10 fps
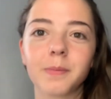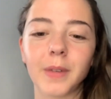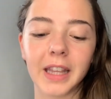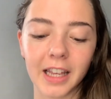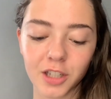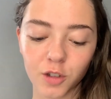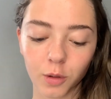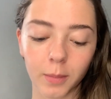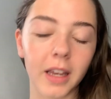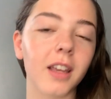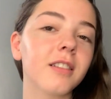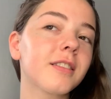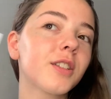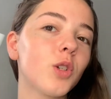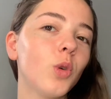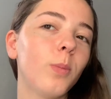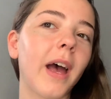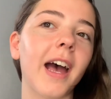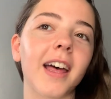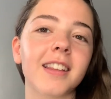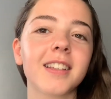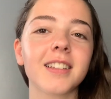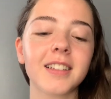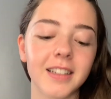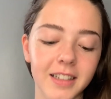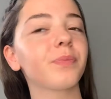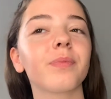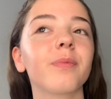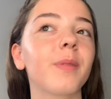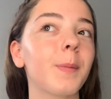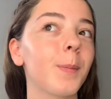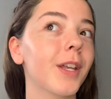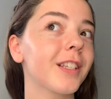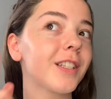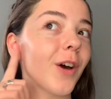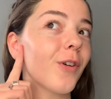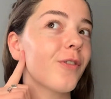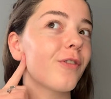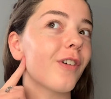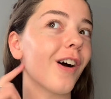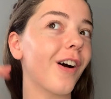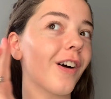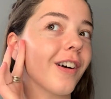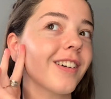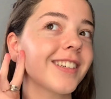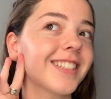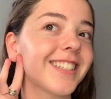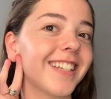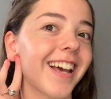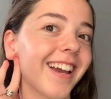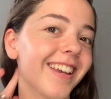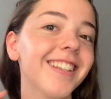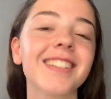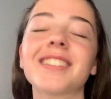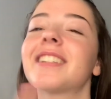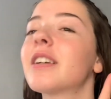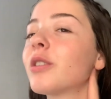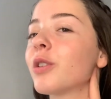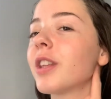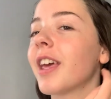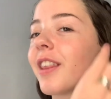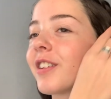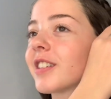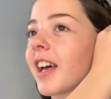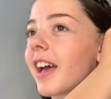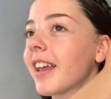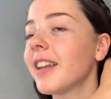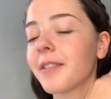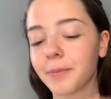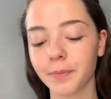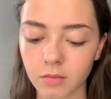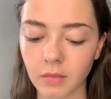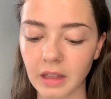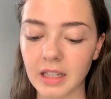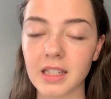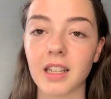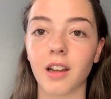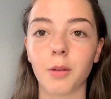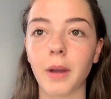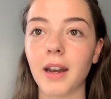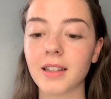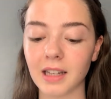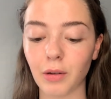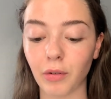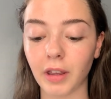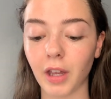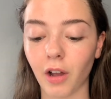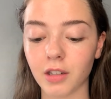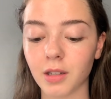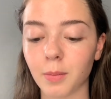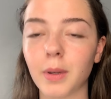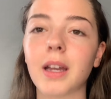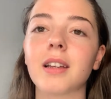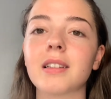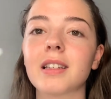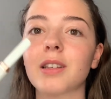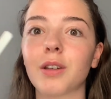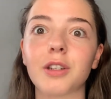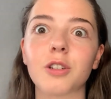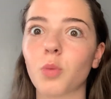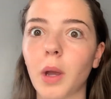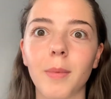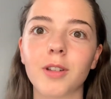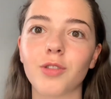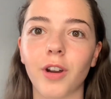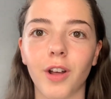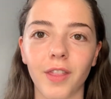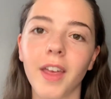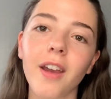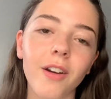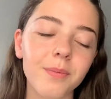But that's just from like 2 paths. But so far, it's nice. Do the other side. This gunk pad is like really awesome because you can just wipe it straight on there.